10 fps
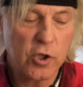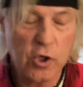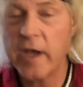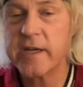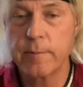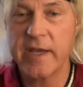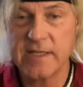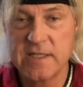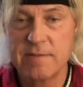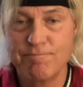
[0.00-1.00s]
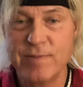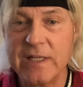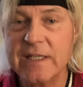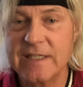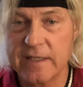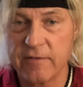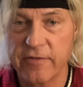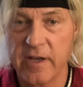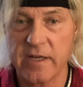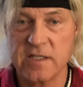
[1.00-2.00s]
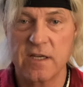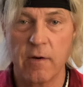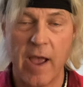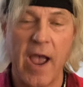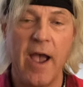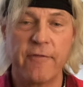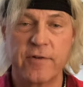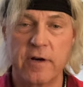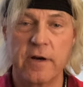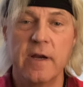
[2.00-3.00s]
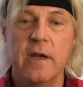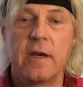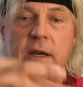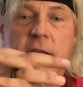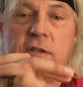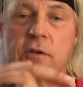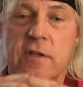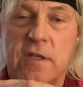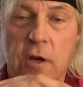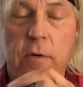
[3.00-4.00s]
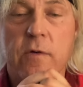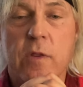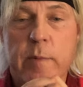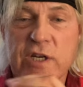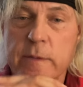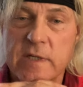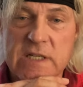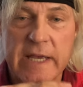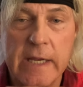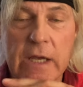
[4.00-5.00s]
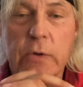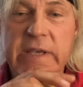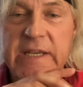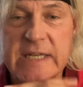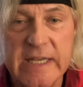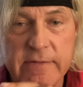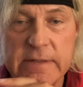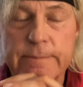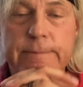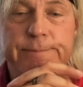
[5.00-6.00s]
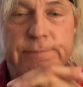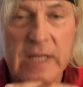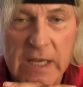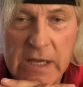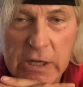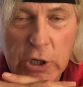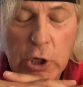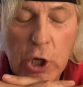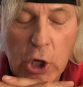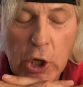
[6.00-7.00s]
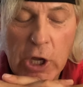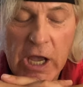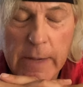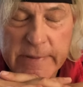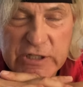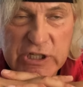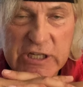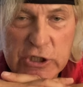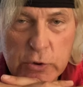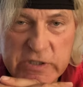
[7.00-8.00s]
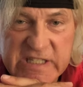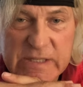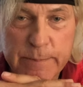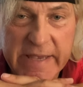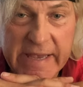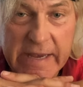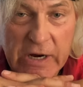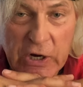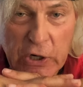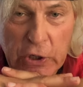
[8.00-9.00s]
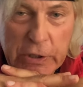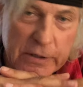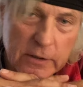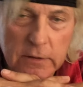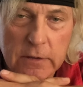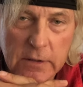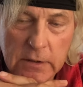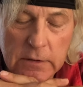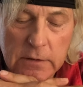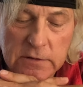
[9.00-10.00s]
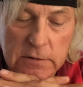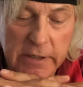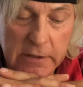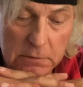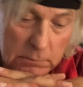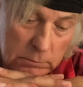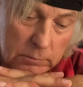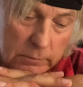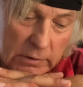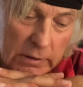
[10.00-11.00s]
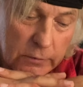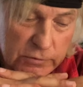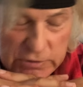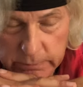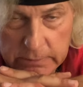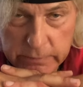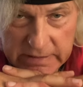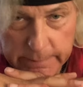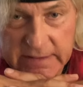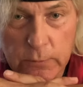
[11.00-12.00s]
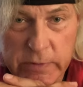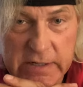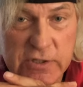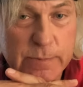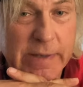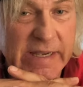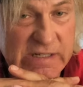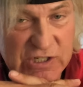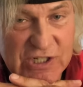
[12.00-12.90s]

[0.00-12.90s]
you had to pay building fund. So after so the going into the bishop, it's like, okay, David, how much can you spare? It's like, oh, should we read about the widow's mite